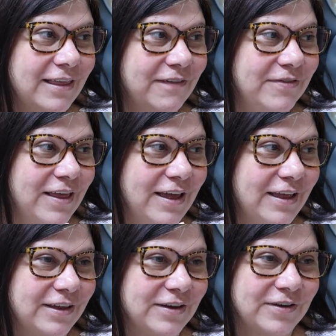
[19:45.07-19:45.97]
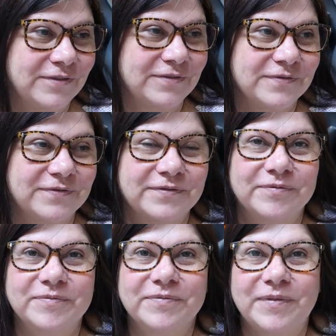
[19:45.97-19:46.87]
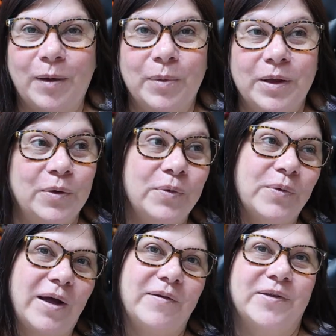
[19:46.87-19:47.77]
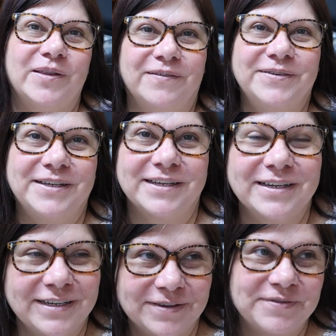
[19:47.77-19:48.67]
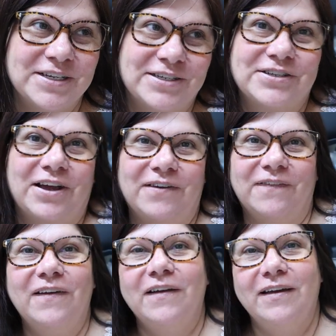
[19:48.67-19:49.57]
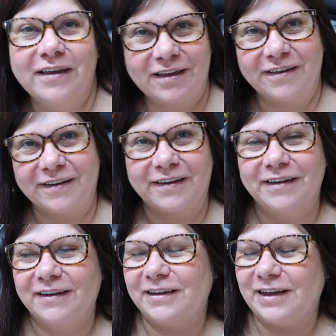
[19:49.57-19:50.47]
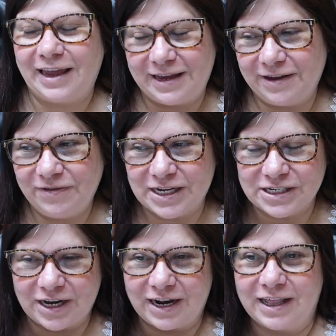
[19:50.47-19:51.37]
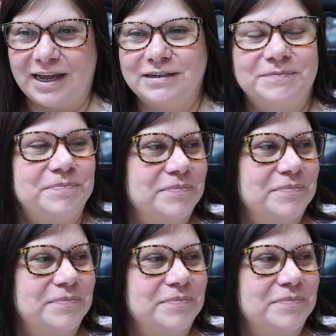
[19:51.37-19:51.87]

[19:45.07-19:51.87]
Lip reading: if they, you know, I'm like, ooh, I would love to give me a shot of, hey, give me a shot of that.